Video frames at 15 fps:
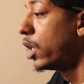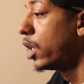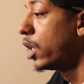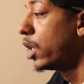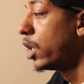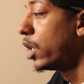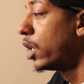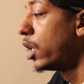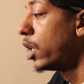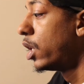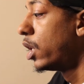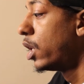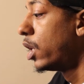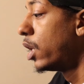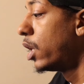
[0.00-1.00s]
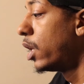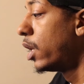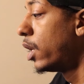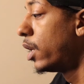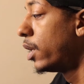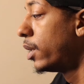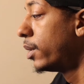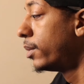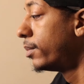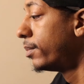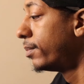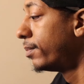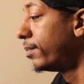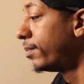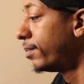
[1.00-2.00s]

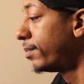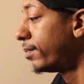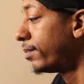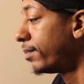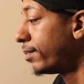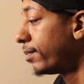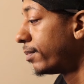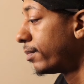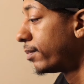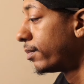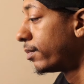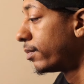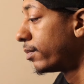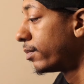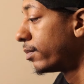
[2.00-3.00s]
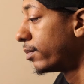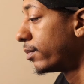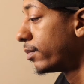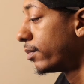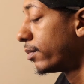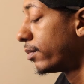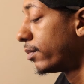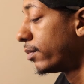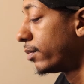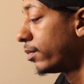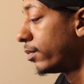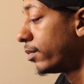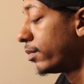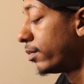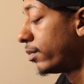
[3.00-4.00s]

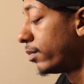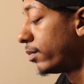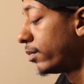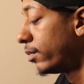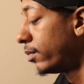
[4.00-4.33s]
No one is speaking in this clip.